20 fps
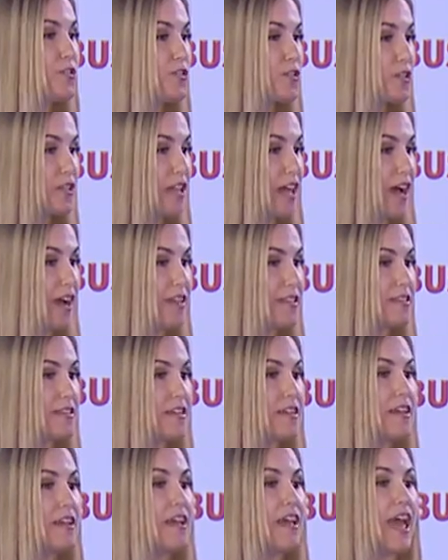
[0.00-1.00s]
neutralize
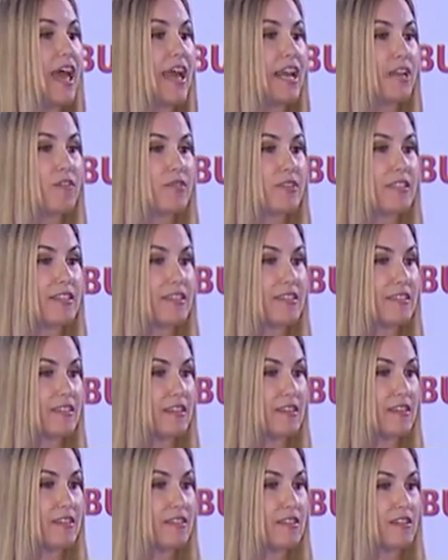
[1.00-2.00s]
any
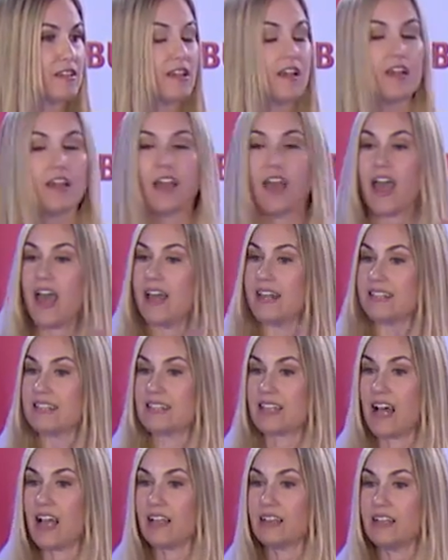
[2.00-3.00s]
resistance and
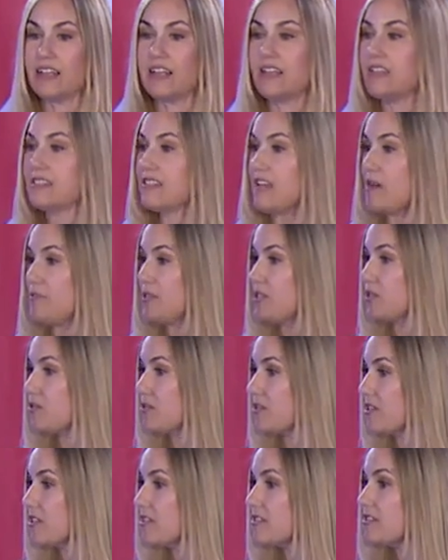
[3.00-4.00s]
silent
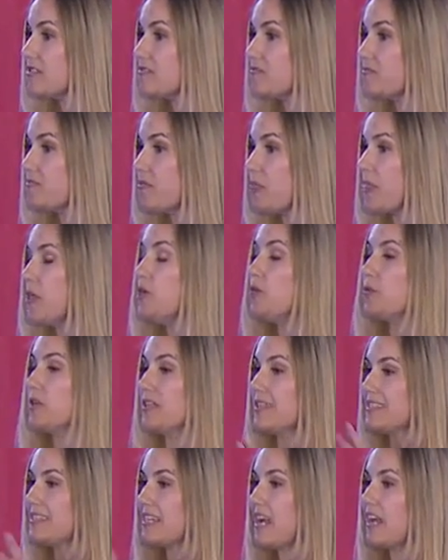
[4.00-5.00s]
saboteurs who
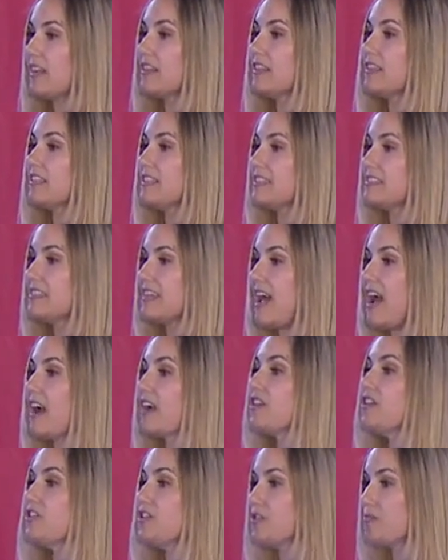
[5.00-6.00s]
could silently
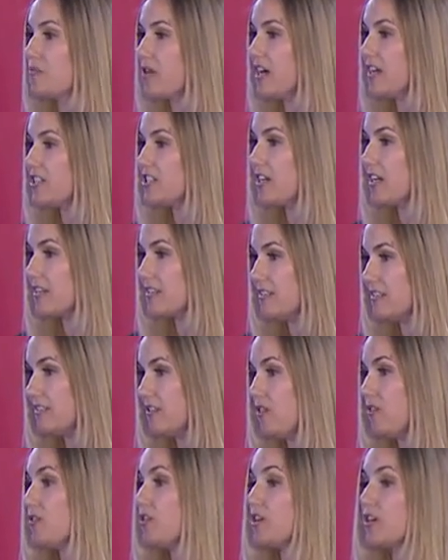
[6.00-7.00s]
sack your project,
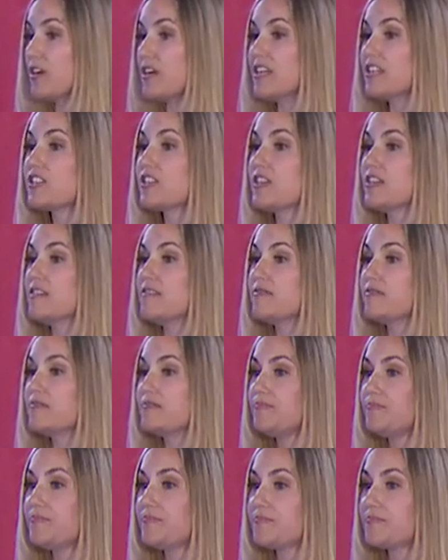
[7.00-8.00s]
your initiative.
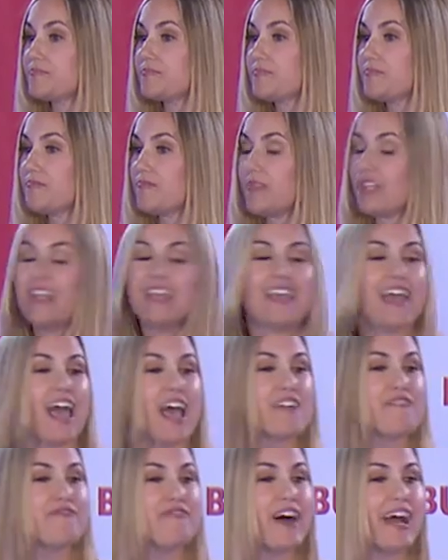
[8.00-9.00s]

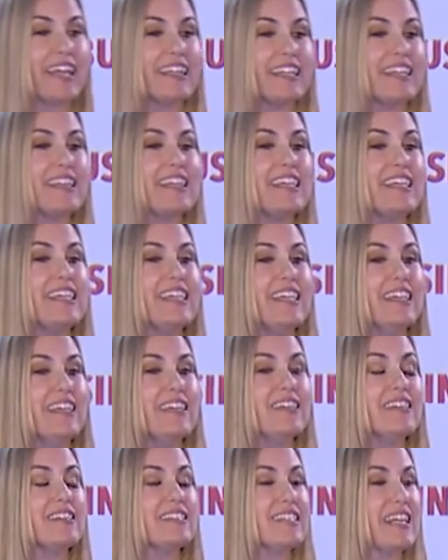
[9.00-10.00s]
And finally, the
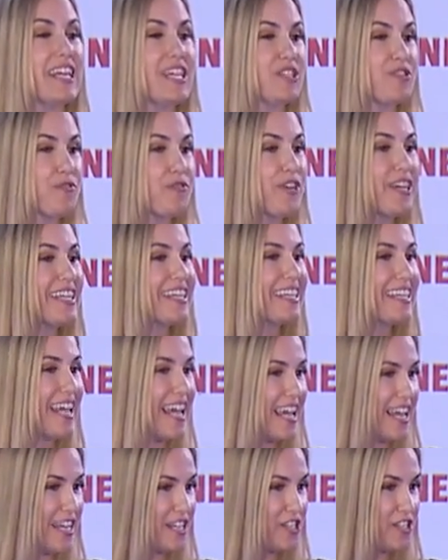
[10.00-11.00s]
E stands for
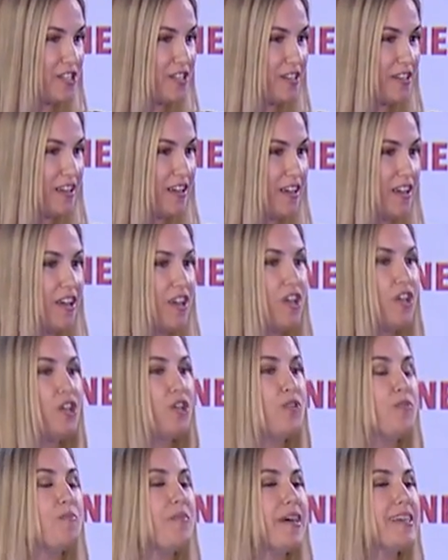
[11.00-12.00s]
engage.
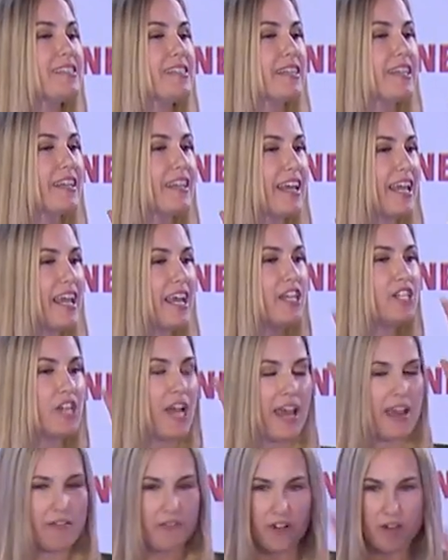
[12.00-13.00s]
You must engage
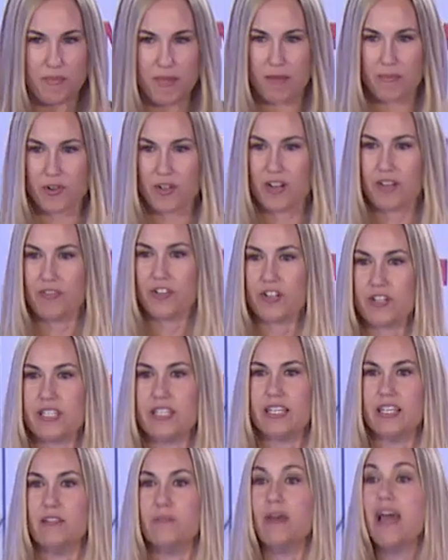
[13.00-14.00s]
every member of your
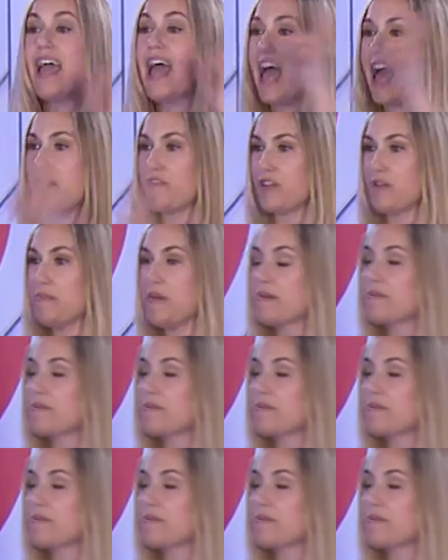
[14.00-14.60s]
team, every